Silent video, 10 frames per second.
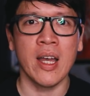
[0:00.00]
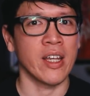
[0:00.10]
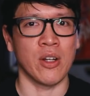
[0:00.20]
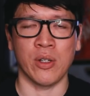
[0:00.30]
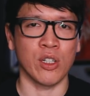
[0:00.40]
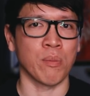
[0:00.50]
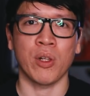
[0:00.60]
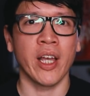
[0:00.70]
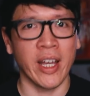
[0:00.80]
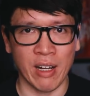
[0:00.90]
You know, you can
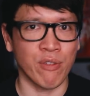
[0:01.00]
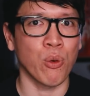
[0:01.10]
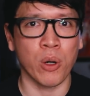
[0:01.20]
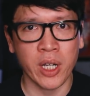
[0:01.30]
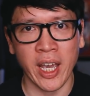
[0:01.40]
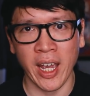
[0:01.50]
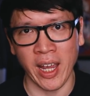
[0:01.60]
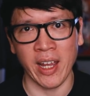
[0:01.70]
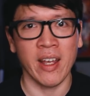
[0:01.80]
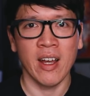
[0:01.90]
play it at
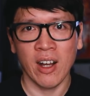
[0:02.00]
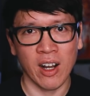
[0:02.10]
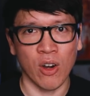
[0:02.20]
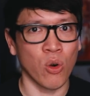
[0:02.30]
4K uh,